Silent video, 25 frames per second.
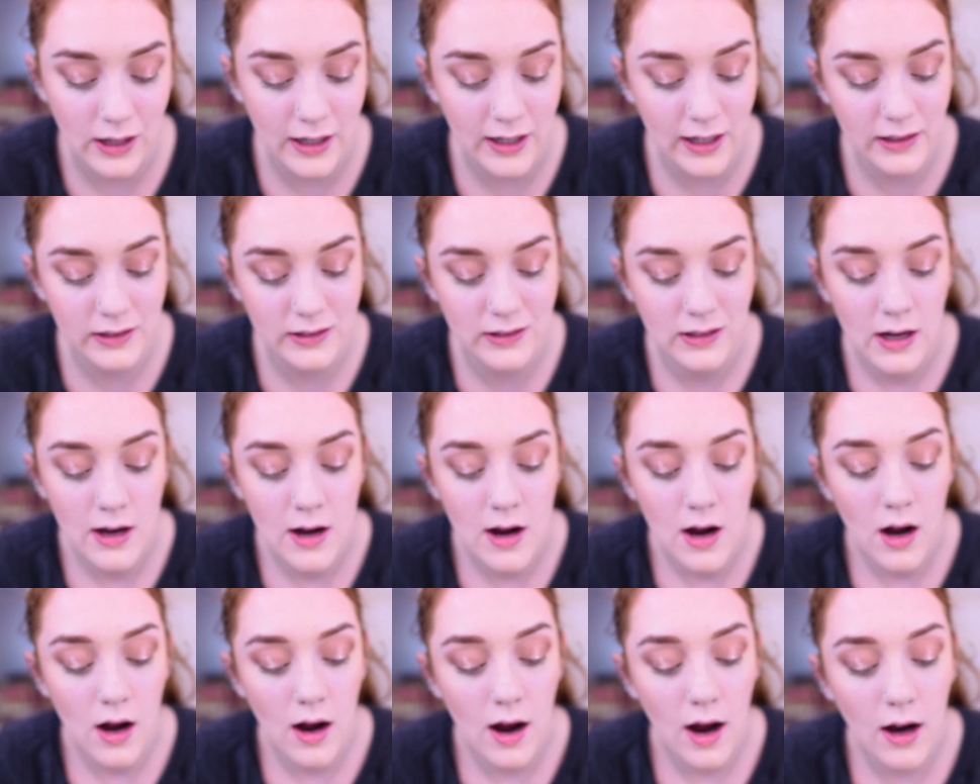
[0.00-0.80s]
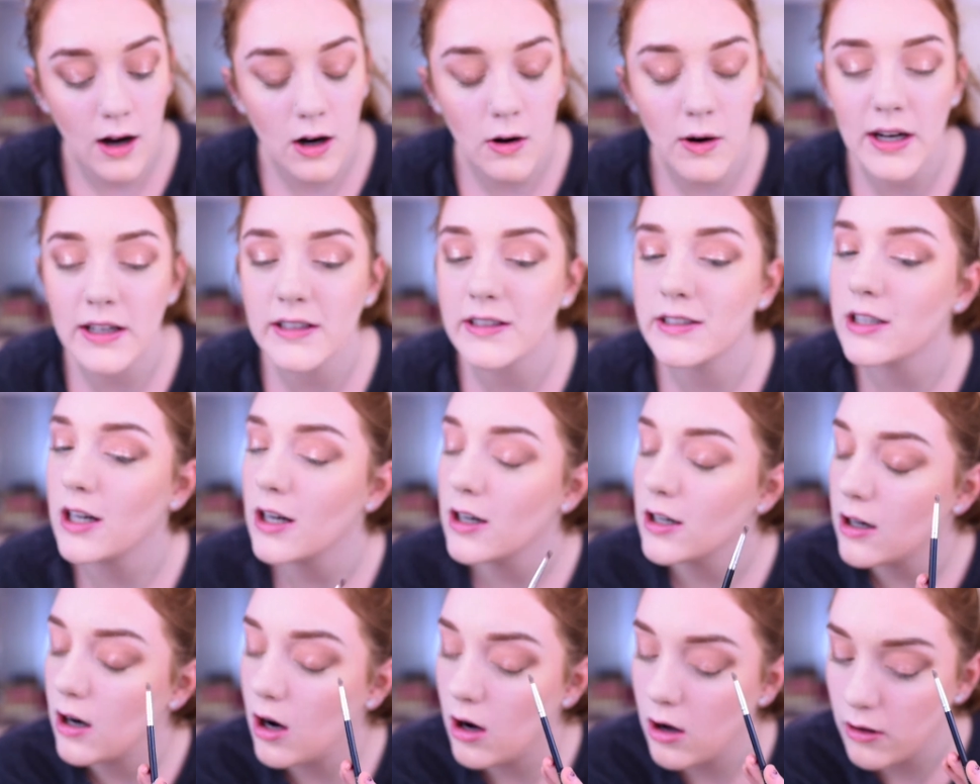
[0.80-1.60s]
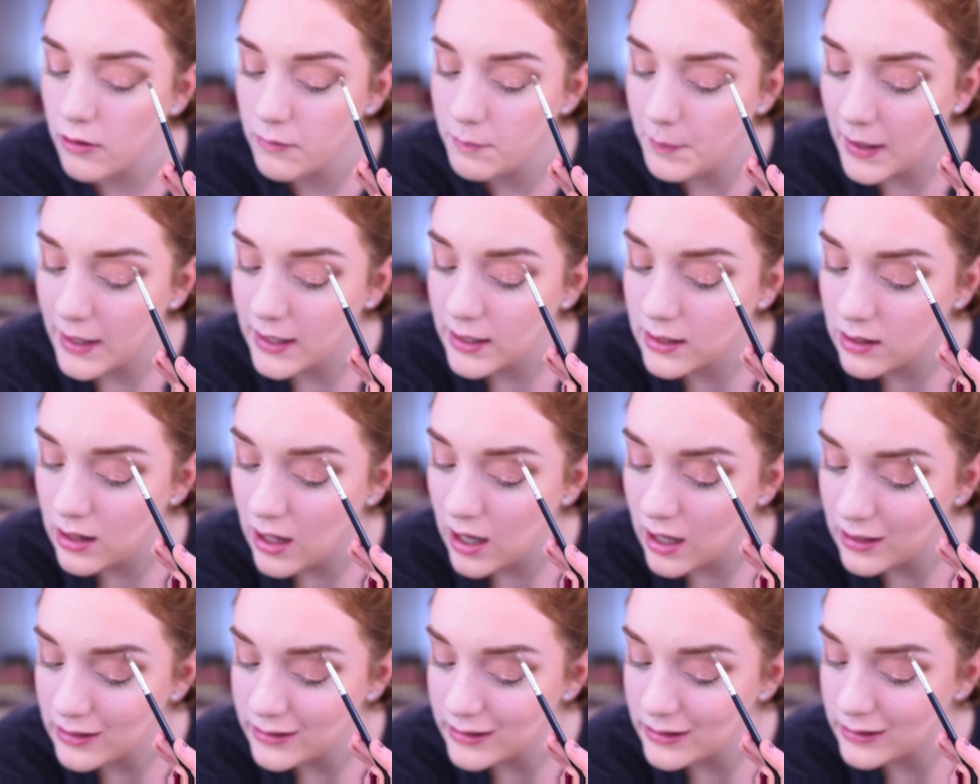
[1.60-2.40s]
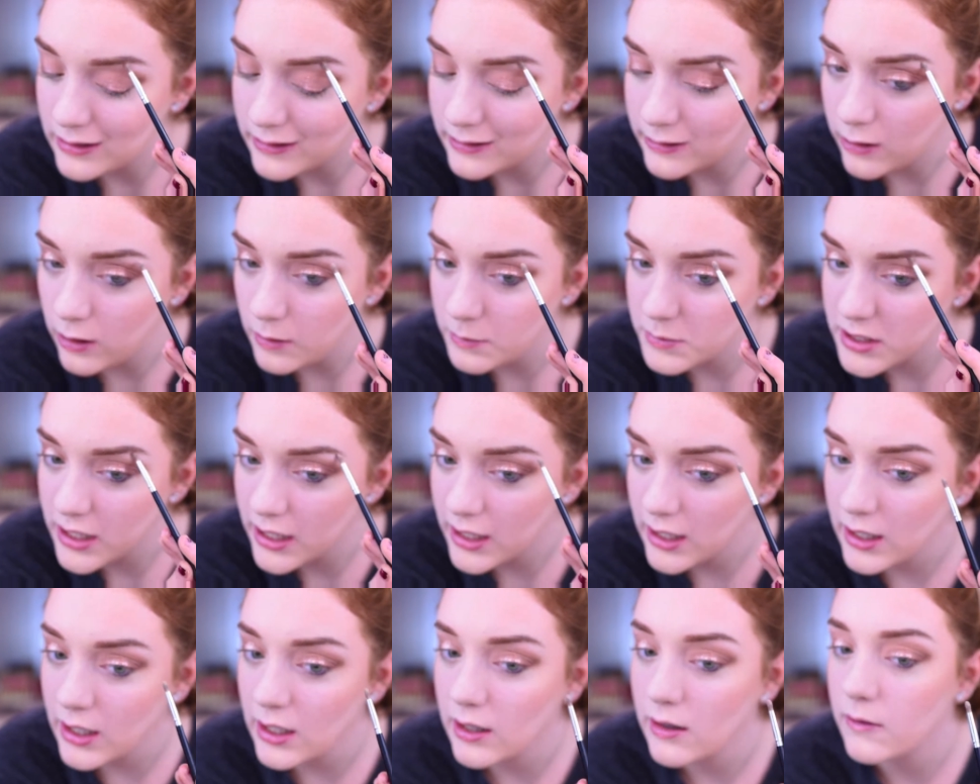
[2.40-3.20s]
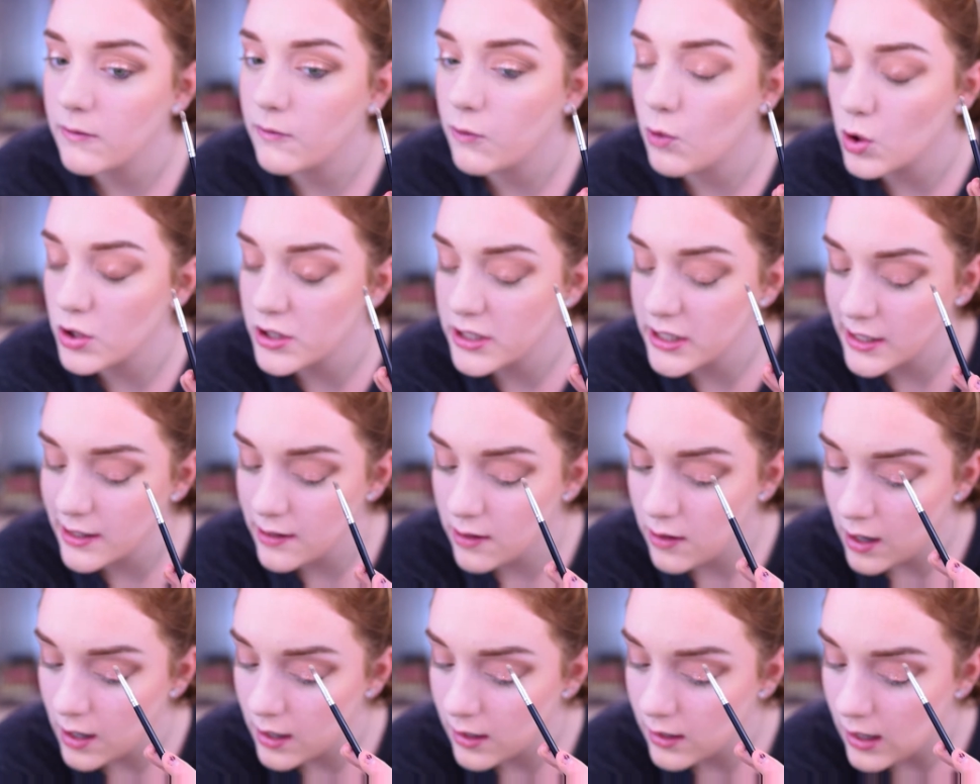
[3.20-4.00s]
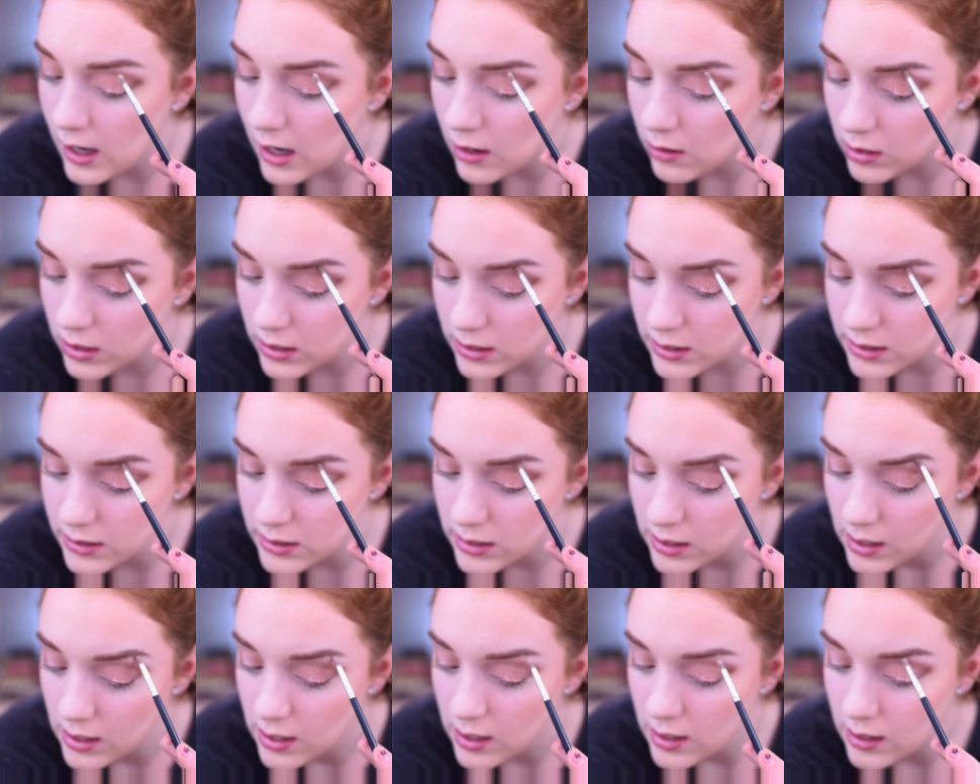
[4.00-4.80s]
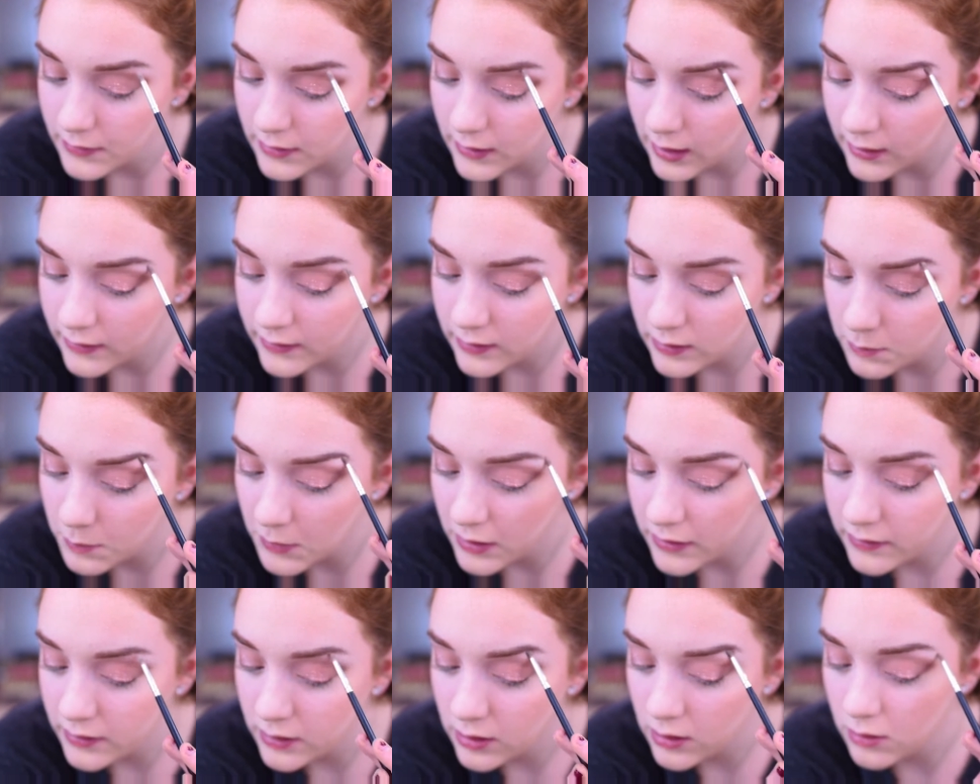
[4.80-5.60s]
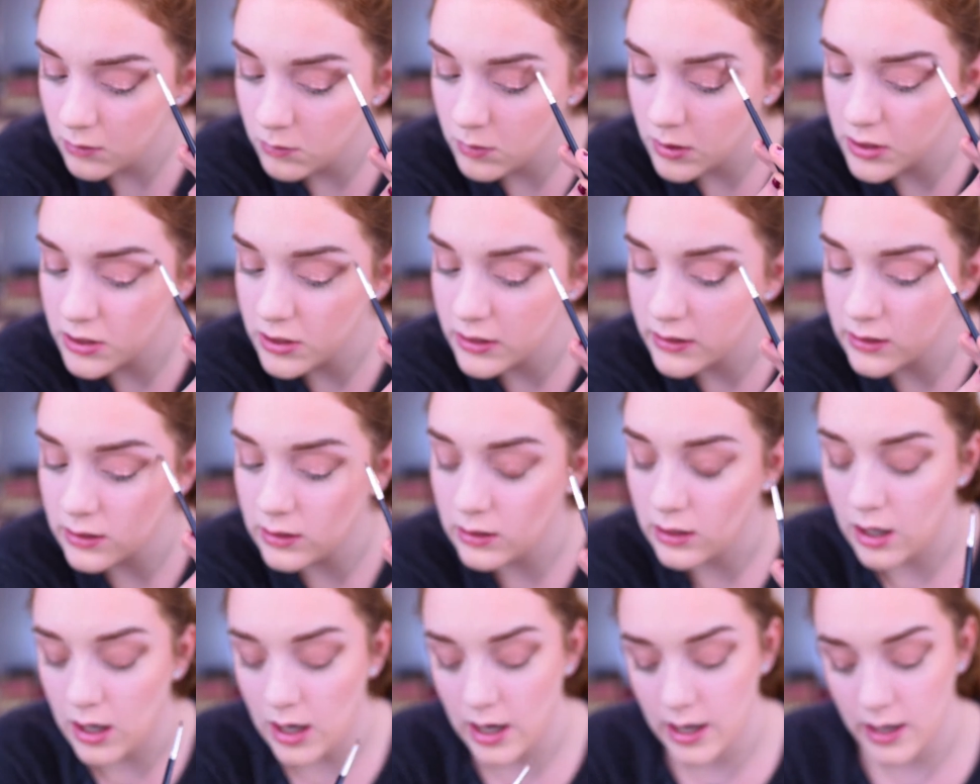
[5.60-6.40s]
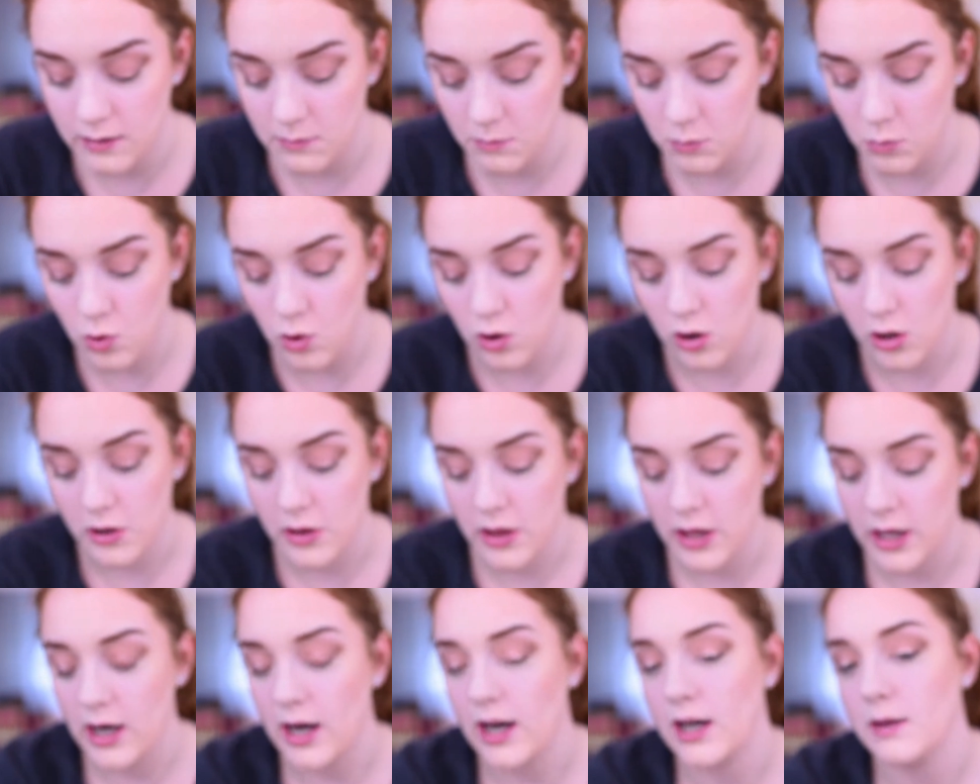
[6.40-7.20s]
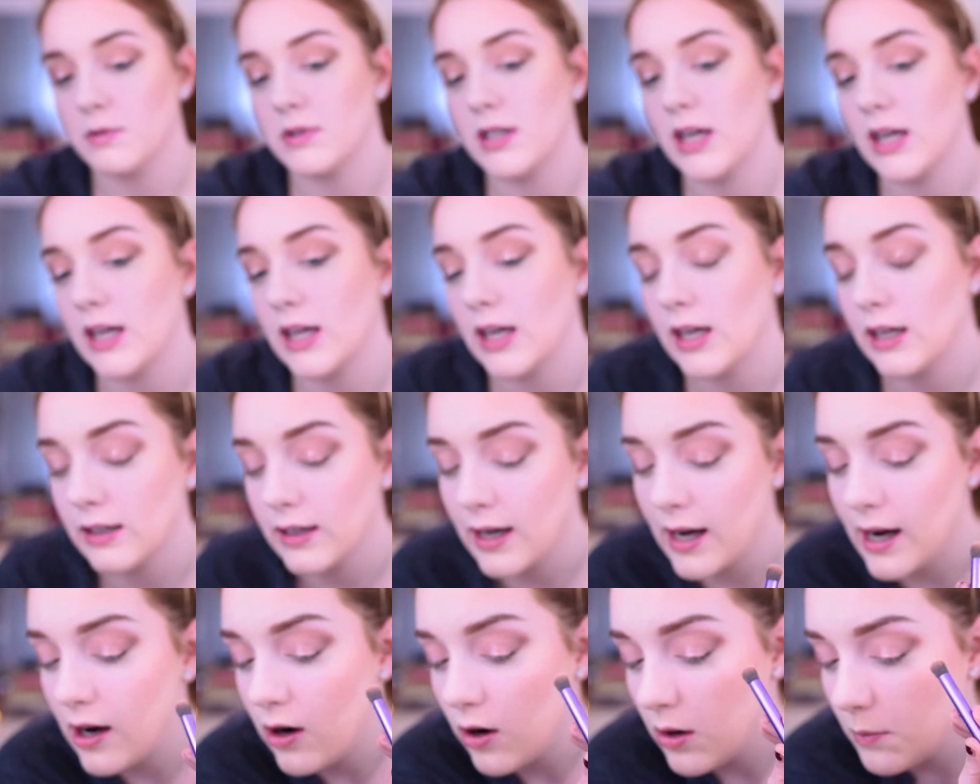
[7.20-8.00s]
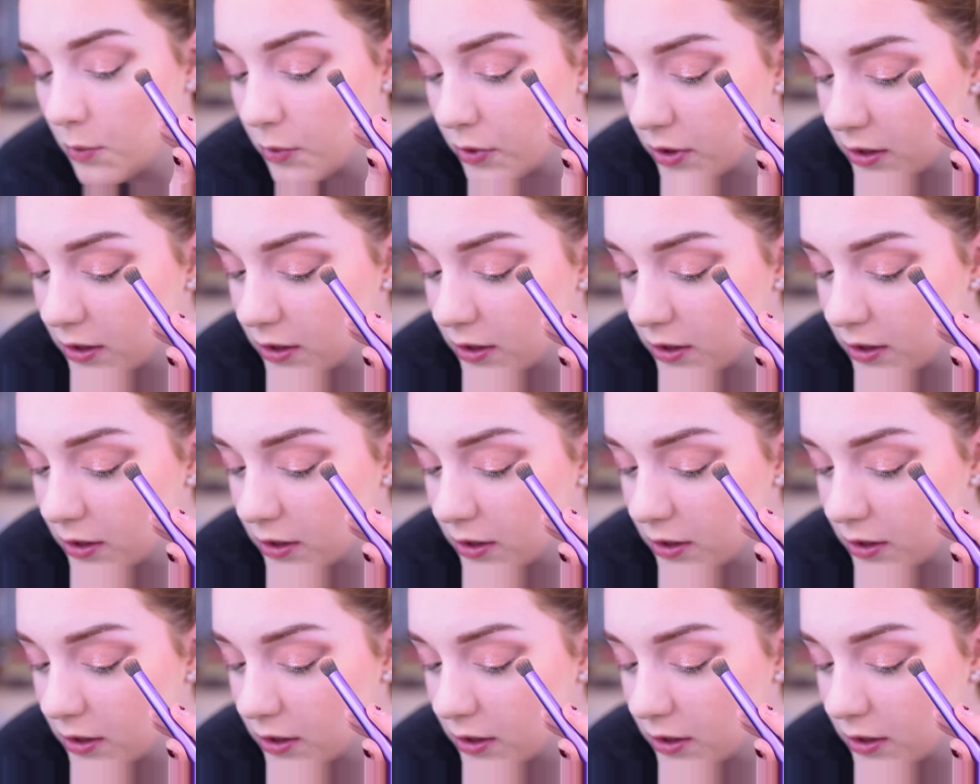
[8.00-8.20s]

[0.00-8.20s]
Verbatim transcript: I guess, oh, I start all of my classes. So I'm taking 14 credit hours next semester, which is a lot more than I'm taking now. I'm